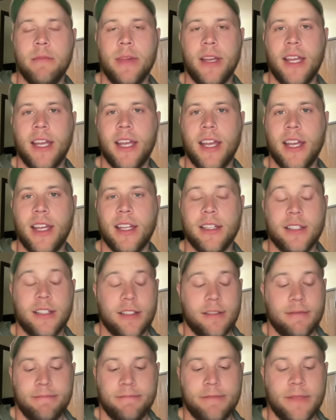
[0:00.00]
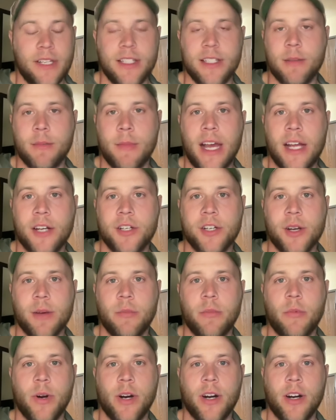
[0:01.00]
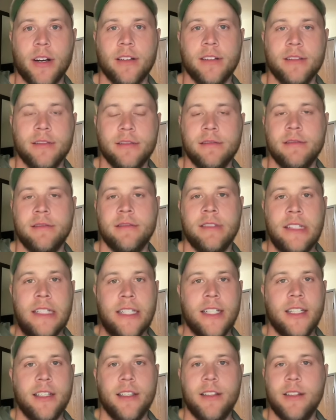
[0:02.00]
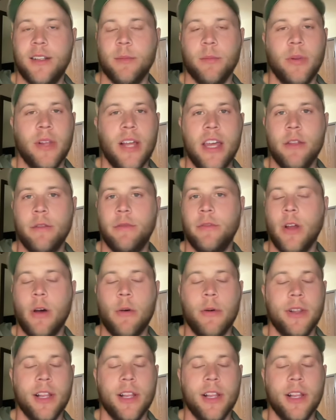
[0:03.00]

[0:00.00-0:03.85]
and it's a matchup where you can play the flowing